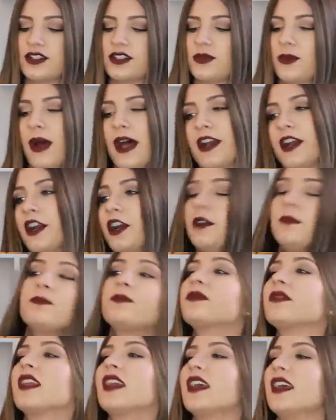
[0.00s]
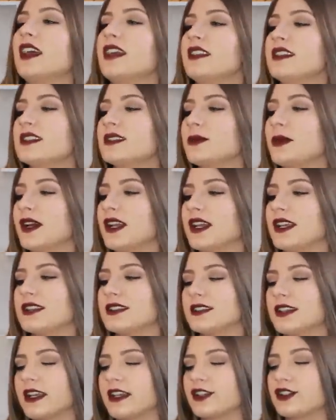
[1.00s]
sweater, and this one
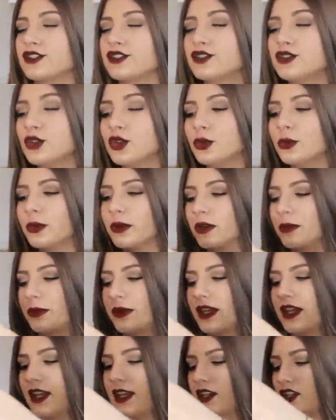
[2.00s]
is like super big